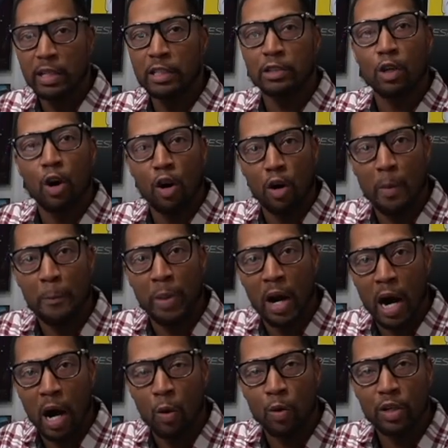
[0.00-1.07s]
It's called
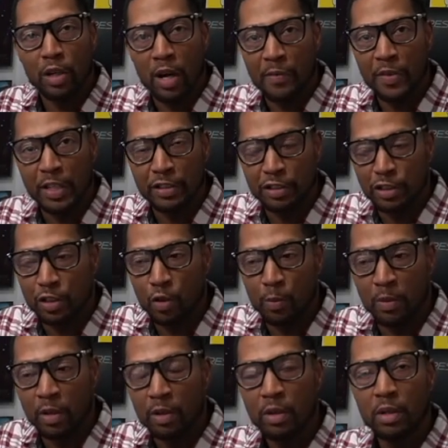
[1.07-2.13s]
power of the
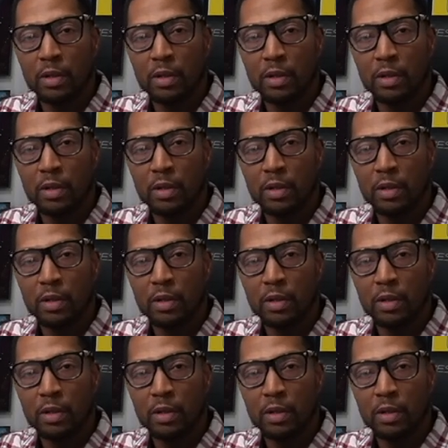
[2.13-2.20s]
consumer.